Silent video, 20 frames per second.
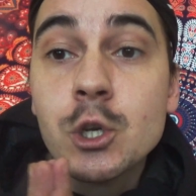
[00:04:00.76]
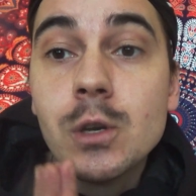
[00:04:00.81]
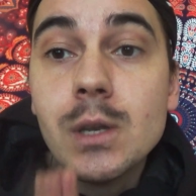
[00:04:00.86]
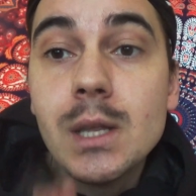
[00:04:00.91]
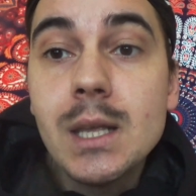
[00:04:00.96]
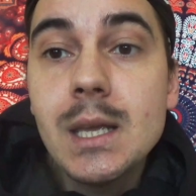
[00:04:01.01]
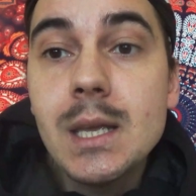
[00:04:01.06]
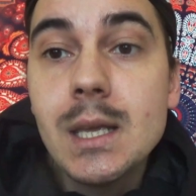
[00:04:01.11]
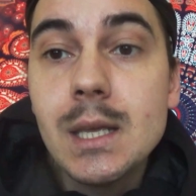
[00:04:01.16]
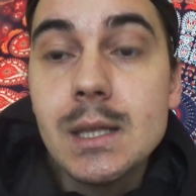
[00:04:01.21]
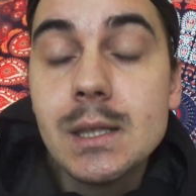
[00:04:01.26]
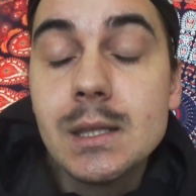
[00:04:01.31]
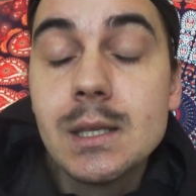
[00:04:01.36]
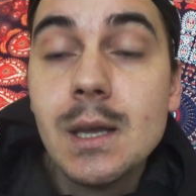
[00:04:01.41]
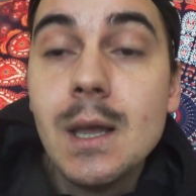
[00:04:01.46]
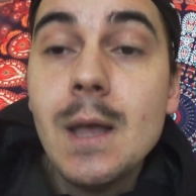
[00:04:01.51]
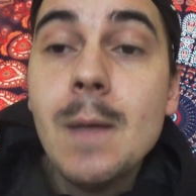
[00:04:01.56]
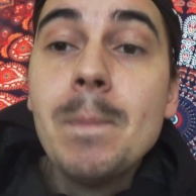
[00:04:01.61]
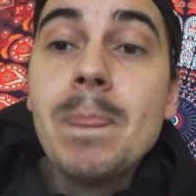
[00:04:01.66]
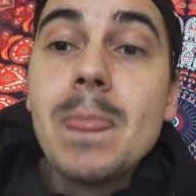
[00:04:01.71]
you need
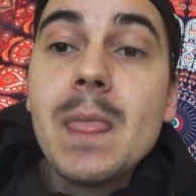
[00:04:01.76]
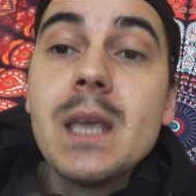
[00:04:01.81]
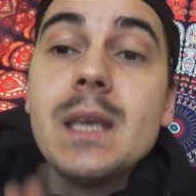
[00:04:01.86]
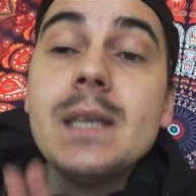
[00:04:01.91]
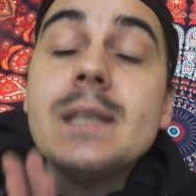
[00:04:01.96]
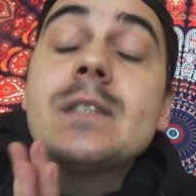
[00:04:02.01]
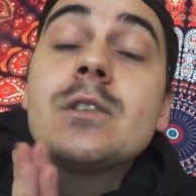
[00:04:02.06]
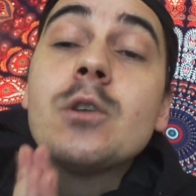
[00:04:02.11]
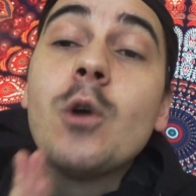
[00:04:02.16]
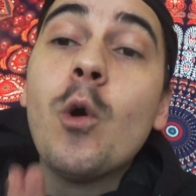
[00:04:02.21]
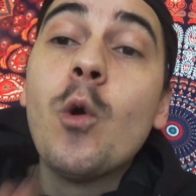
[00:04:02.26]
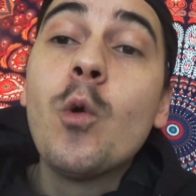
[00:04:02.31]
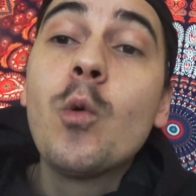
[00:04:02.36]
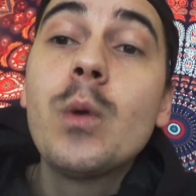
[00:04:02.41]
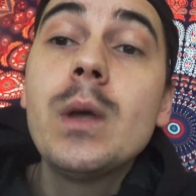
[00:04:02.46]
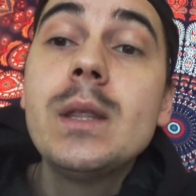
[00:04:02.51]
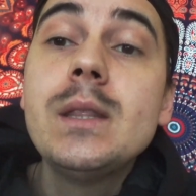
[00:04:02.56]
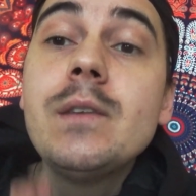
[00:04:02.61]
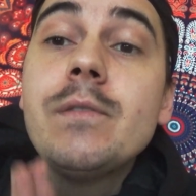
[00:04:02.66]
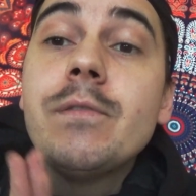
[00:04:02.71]
is
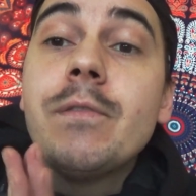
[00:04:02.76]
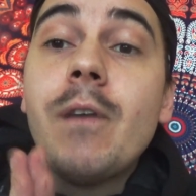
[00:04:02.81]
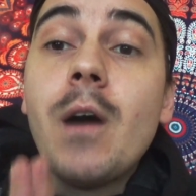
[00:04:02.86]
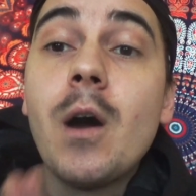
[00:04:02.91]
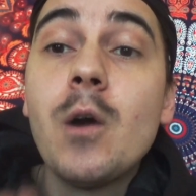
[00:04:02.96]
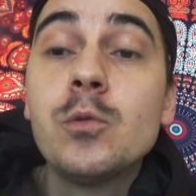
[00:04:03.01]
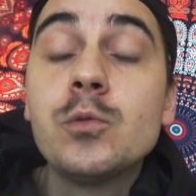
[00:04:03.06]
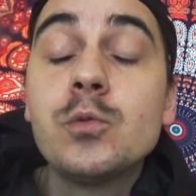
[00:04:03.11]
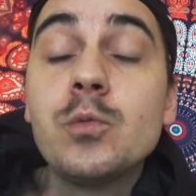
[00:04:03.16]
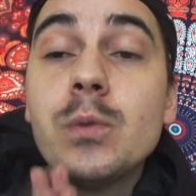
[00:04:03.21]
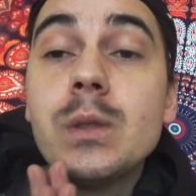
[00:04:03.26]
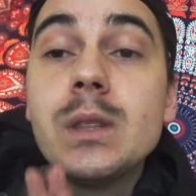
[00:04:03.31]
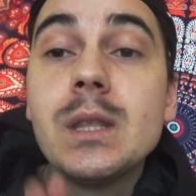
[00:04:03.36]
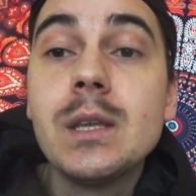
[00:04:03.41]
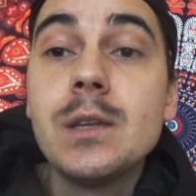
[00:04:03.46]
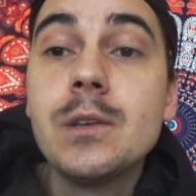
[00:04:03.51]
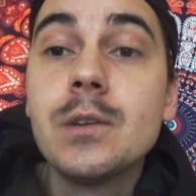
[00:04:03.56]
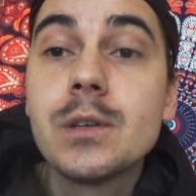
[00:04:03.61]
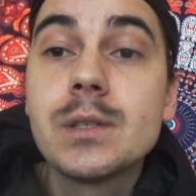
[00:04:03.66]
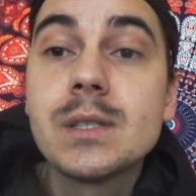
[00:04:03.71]
already found
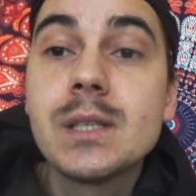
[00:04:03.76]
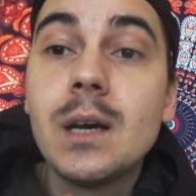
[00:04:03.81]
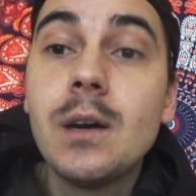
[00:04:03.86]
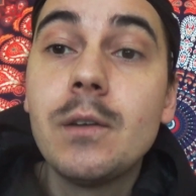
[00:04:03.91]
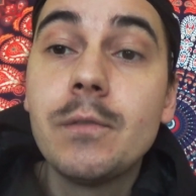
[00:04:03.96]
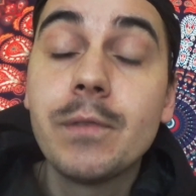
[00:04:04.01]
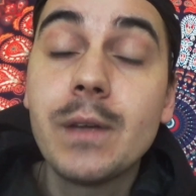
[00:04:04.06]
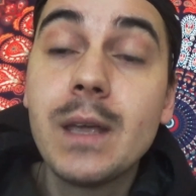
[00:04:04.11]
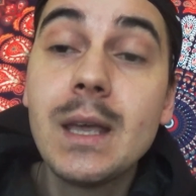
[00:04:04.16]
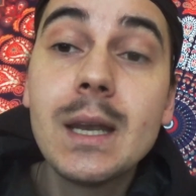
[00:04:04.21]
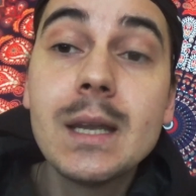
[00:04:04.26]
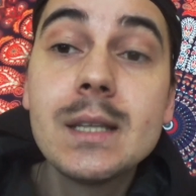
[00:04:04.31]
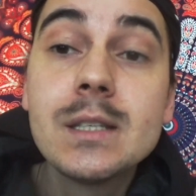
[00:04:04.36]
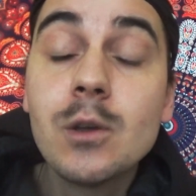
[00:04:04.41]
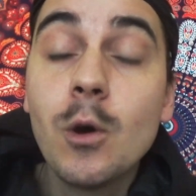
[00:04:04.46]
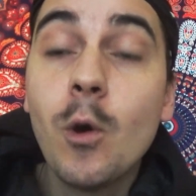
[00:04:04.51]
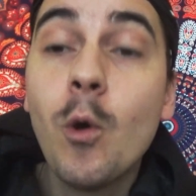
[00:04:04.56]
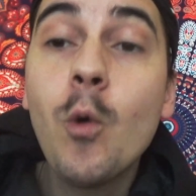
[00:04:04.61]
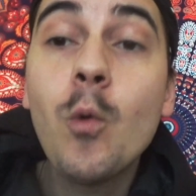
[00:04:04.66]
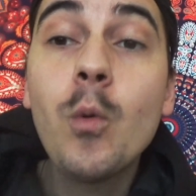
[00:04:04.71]
within yourself it is
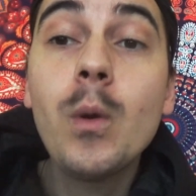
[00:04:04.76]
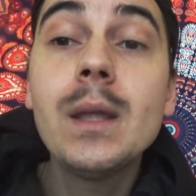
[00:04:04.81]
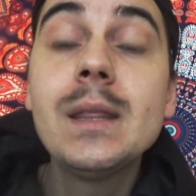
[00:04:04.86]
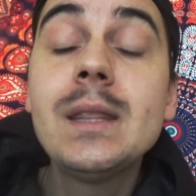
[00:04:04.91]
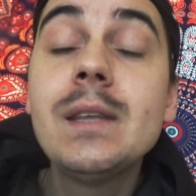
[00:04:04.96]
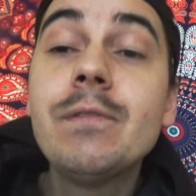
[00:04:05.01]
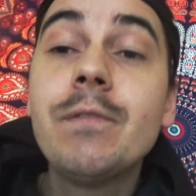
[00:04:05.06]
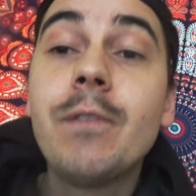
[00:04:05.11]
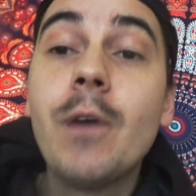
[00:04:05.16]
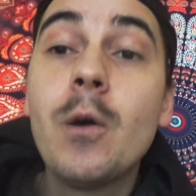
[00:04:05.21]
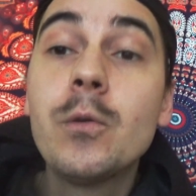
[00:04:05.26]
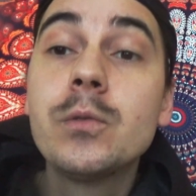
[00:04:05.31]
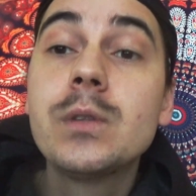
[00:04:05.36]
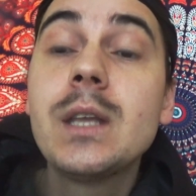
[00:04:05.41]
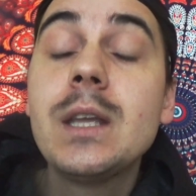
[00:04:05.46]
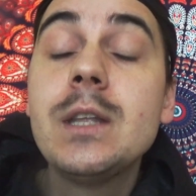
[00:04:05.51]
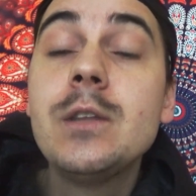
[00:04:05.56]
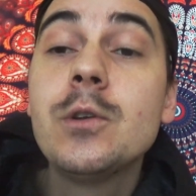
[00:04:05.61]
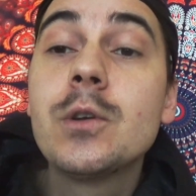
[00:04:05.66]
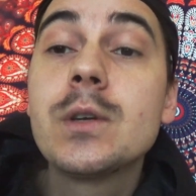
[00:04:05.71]
already found
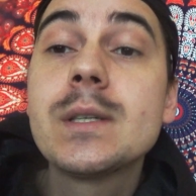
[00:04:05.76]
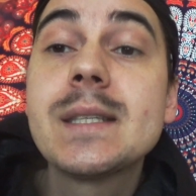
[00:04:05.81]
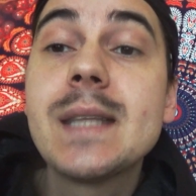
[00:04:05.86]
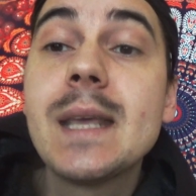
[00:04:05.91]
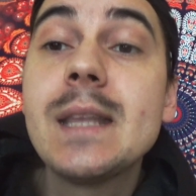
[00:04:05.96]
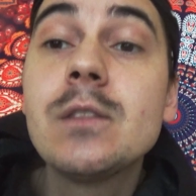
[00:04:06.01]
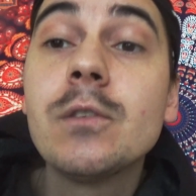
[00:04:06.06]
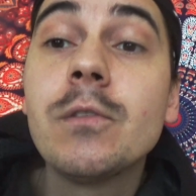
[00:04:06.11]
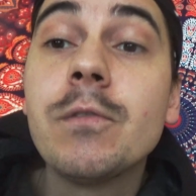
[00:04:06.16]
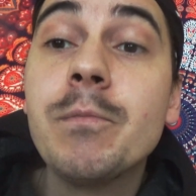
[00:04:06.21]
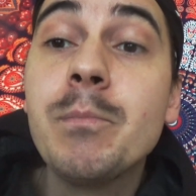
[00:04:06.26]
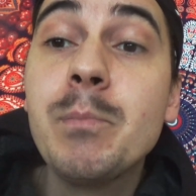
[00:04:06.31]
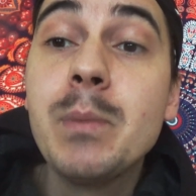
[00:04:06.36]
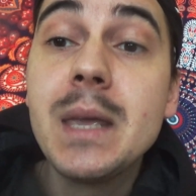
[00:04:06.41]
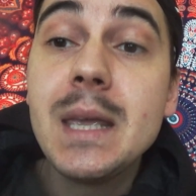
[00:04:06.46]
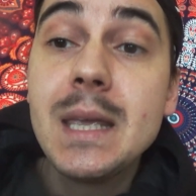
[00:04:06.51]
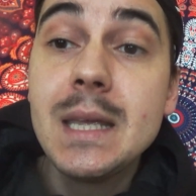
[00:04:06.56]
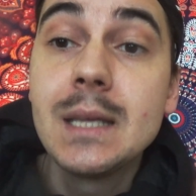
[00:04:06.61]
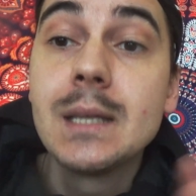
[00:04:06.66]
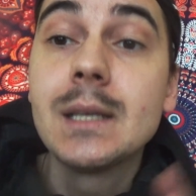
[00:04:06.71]
in your state of
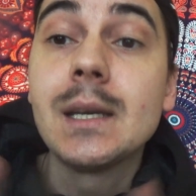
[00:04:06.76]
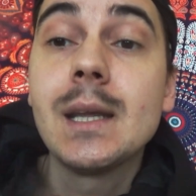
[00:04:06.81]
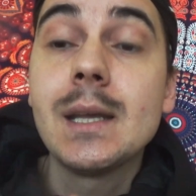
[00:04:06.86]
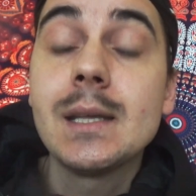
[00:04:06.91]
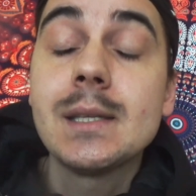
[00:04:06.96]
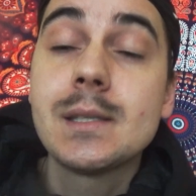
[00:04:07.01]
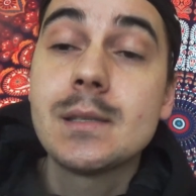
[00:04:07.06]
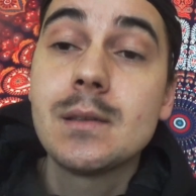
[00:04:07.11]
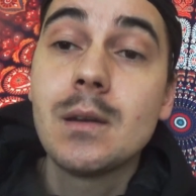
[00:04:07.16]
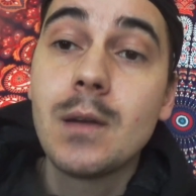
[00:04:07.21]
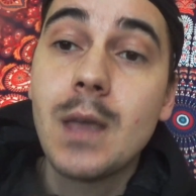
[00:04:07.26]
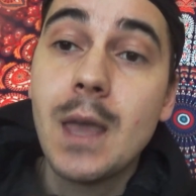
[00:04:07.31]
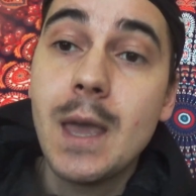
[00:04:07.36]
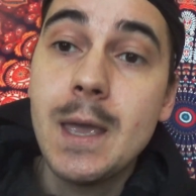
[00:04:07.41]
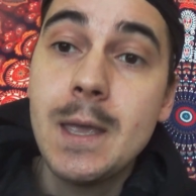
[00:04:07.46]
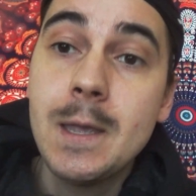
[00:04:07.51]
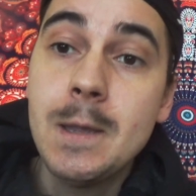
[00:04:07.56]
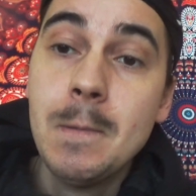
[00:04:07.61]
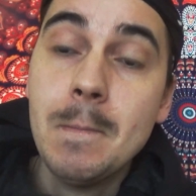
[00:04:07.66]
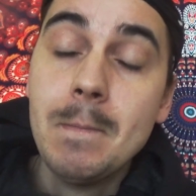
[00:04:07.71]
beingness
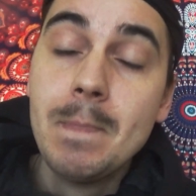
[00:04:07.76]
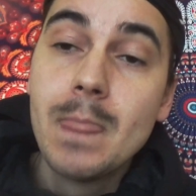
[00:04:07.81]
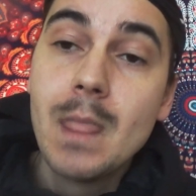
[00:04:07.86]
okay